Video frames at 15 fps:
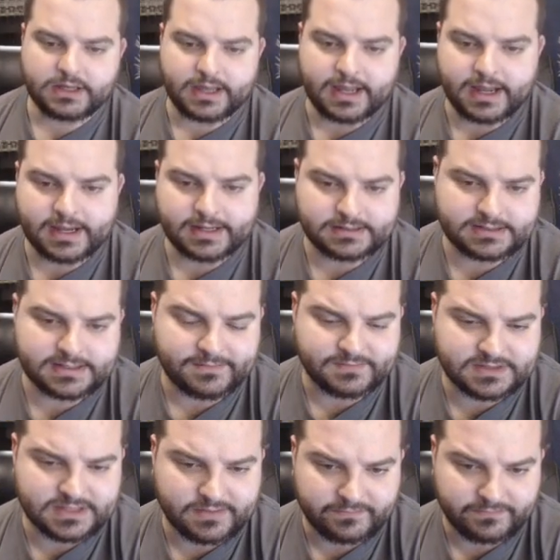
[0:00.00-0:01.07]
and
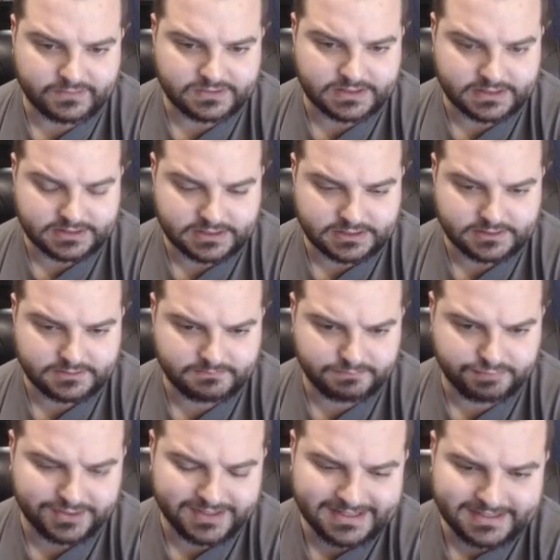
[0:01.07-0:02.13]
7/7 for 6 is
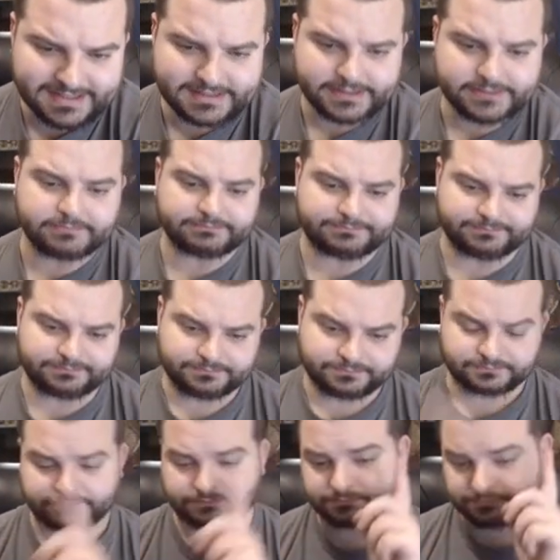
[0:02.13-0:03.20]
pretty decent.
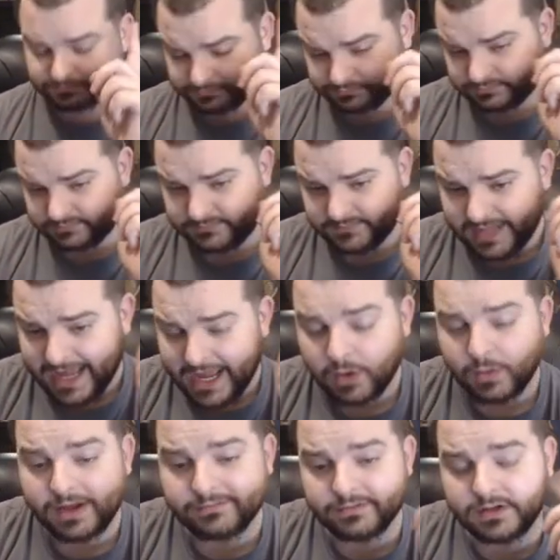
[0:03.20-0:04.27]

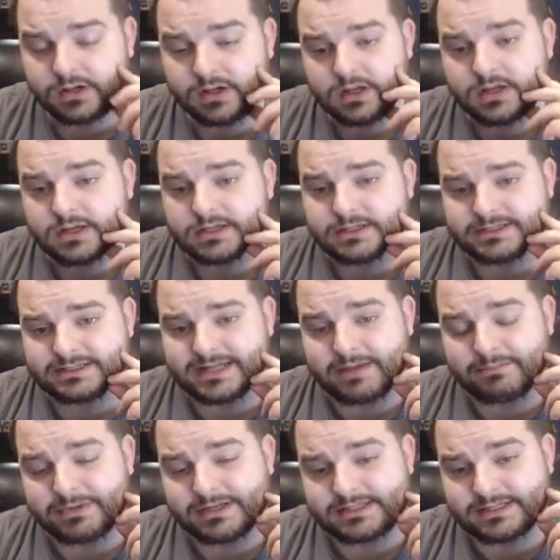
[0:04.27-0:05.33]
However,
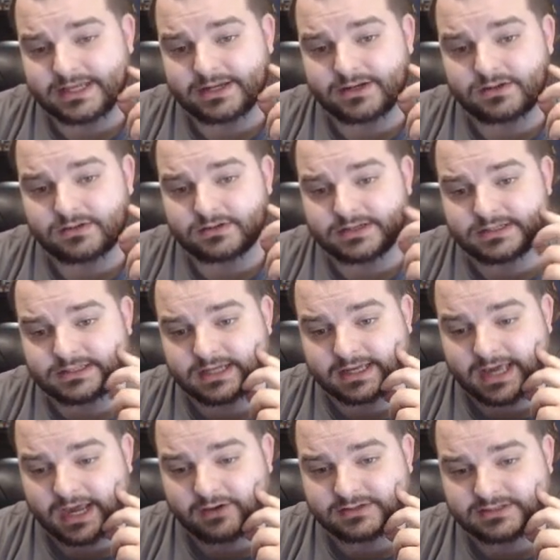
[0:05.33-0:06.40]
Stampede Sentinel is a
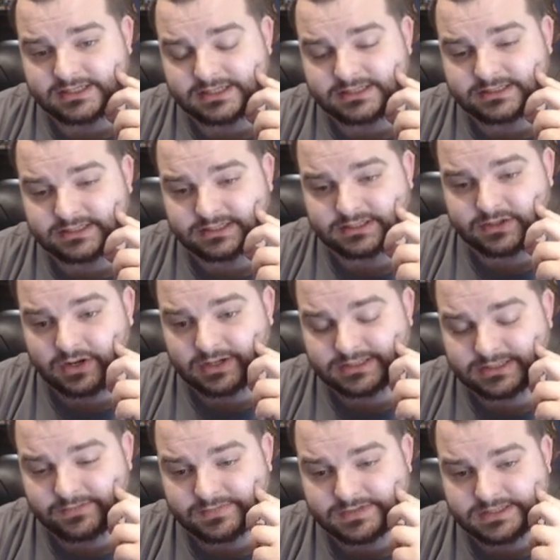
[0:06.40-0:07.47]
guaranteed 6-cost
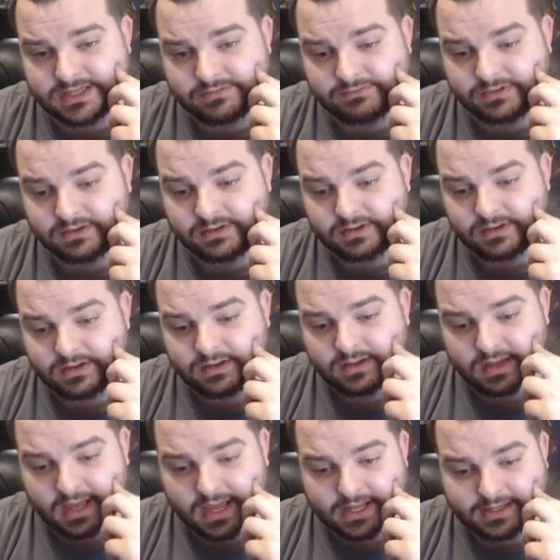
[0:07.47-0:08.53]
7/7,
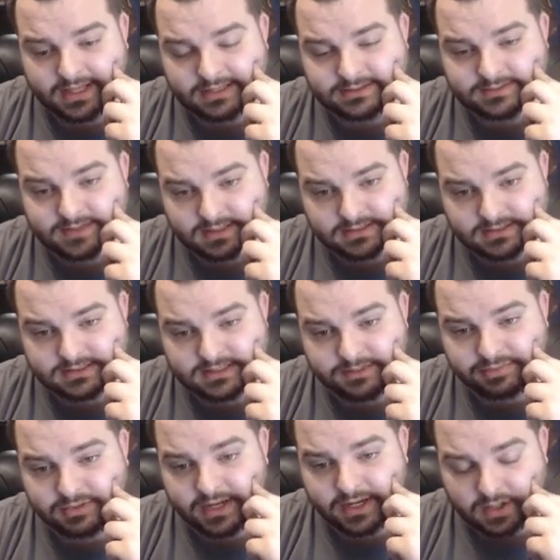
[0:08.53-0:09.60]
and that doesn't see
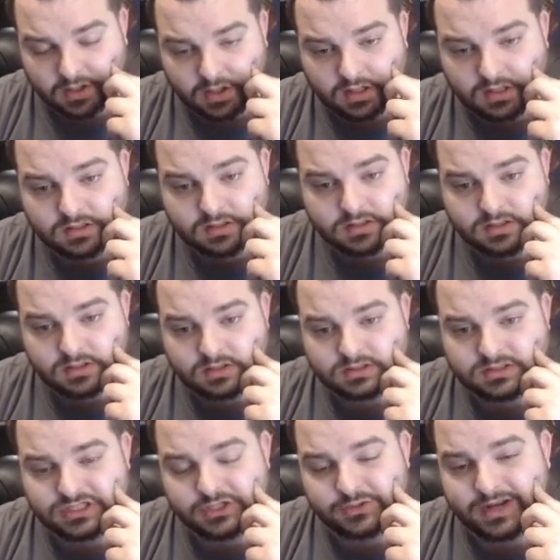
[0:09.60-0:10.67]
play at all.
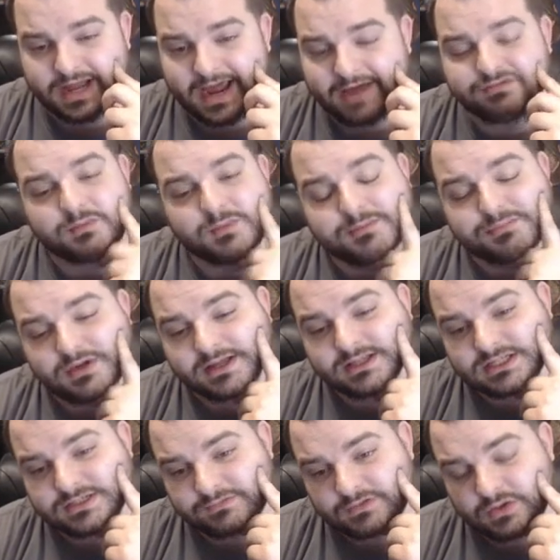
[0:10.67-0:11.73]
So you would have to be playing
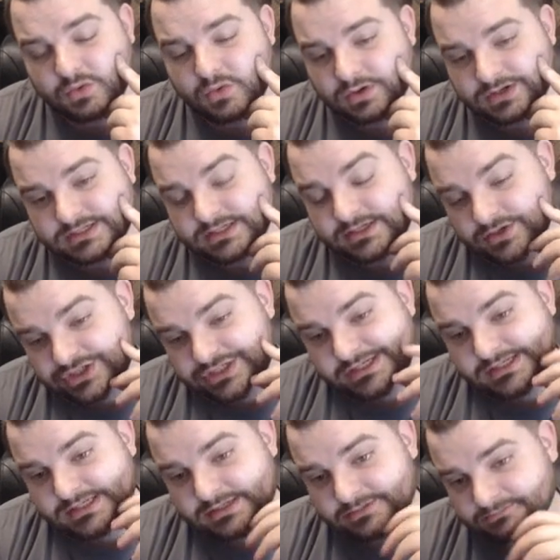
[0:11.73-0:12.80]
this for the orc
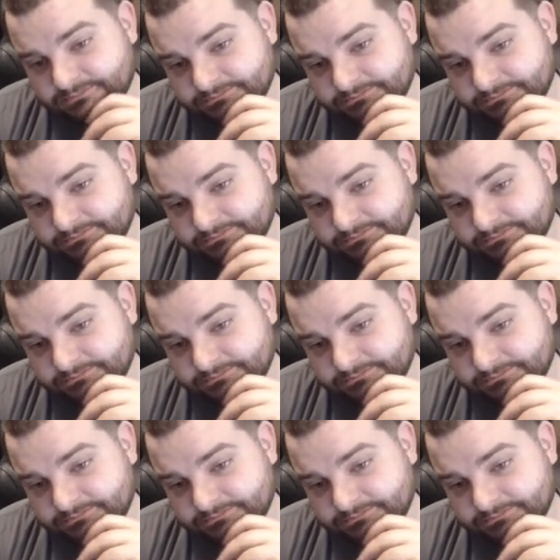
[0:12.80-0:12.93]
synergies.